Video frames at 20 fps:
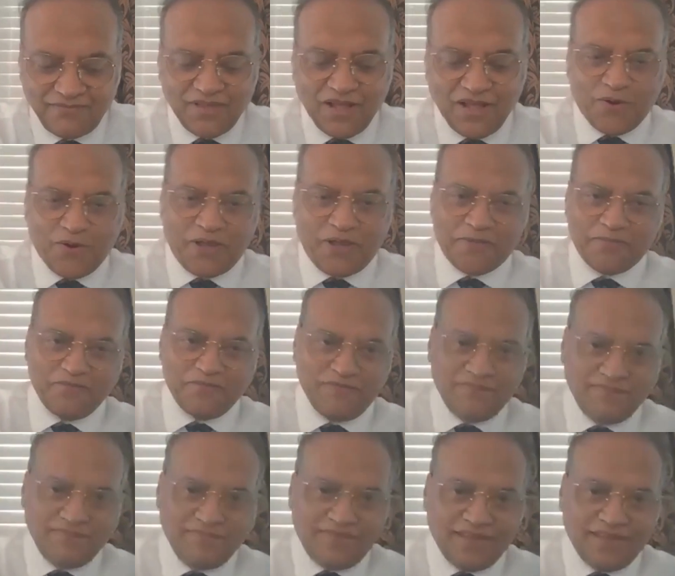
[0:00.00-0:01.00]
Okay.
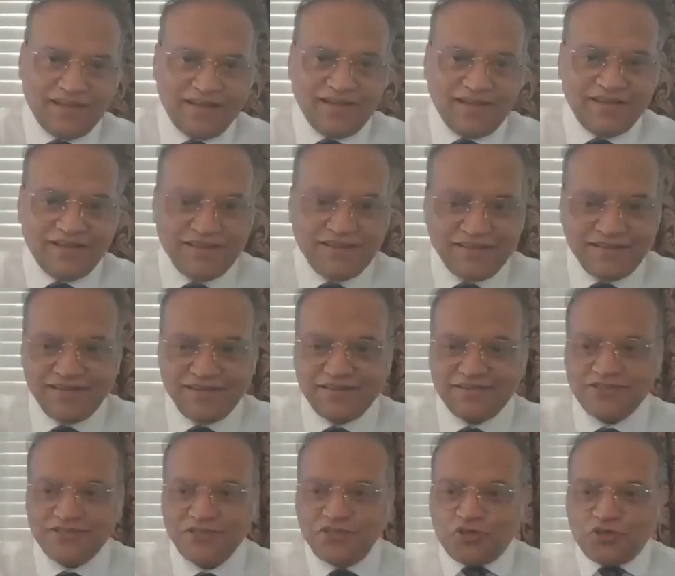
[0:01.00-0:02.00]

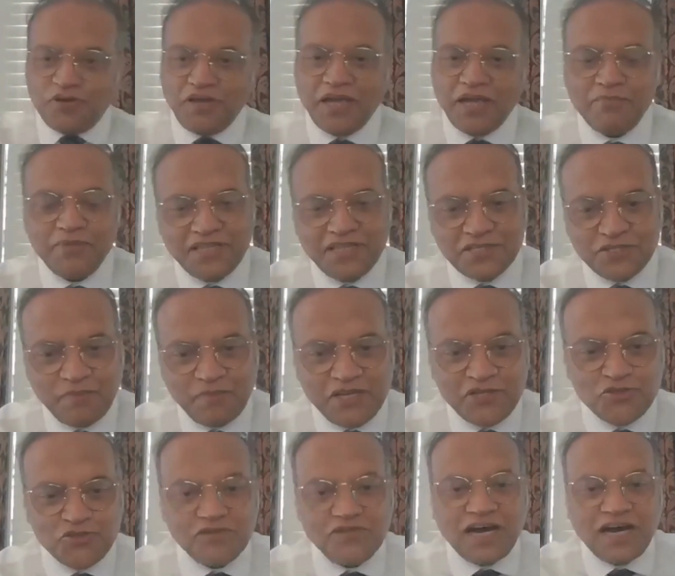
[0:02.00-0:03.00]
Since you gave me the space
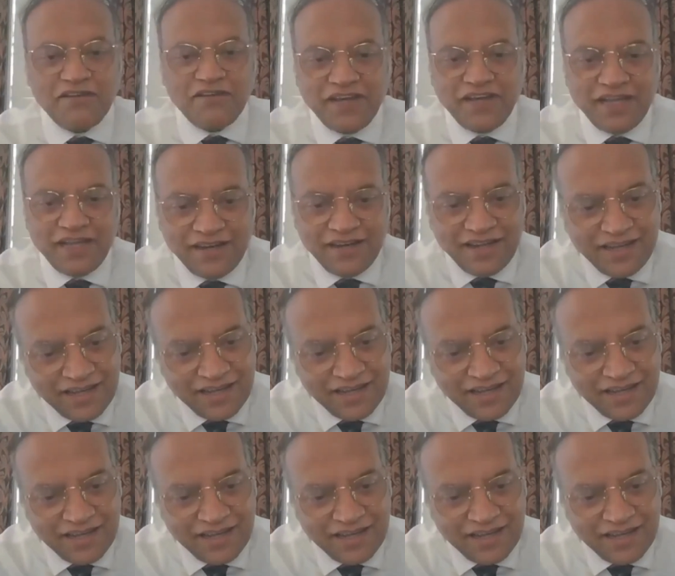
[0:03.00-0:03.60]
to dive in,